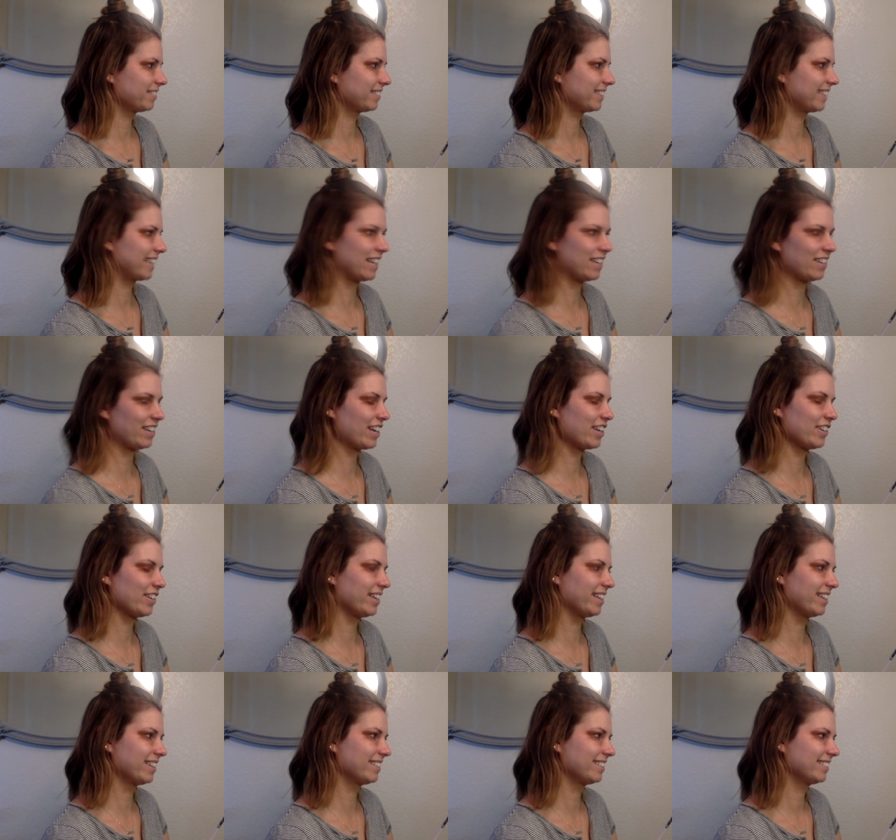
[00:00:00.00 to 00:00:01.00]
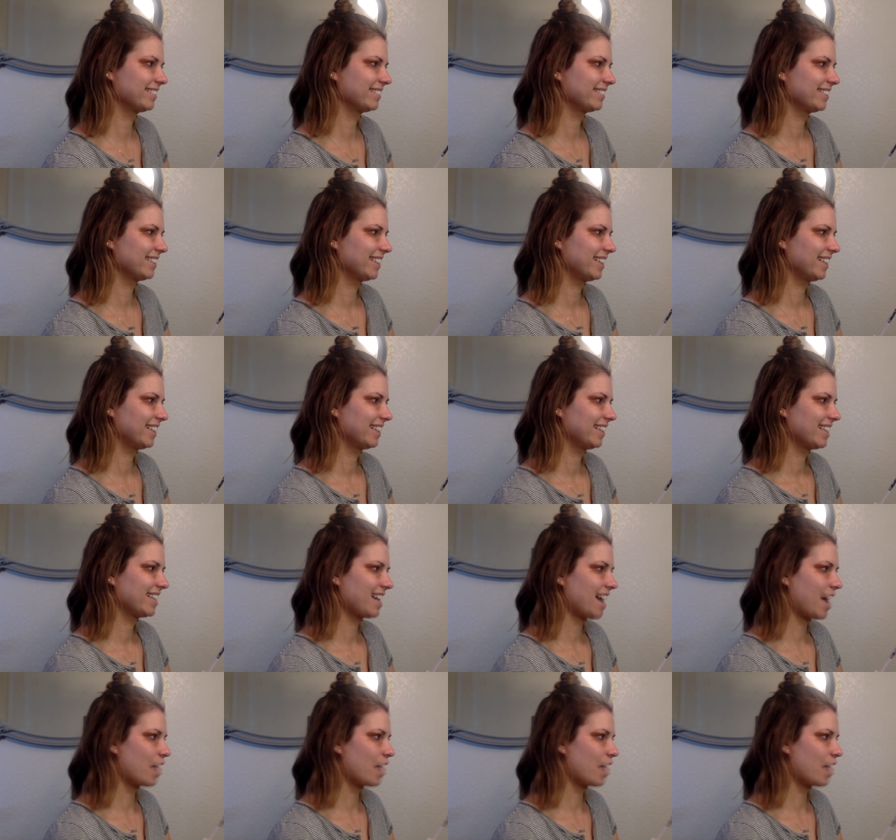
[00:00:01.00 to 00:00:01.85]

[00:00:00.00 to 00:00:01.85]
I didn't know how to do it. Oh.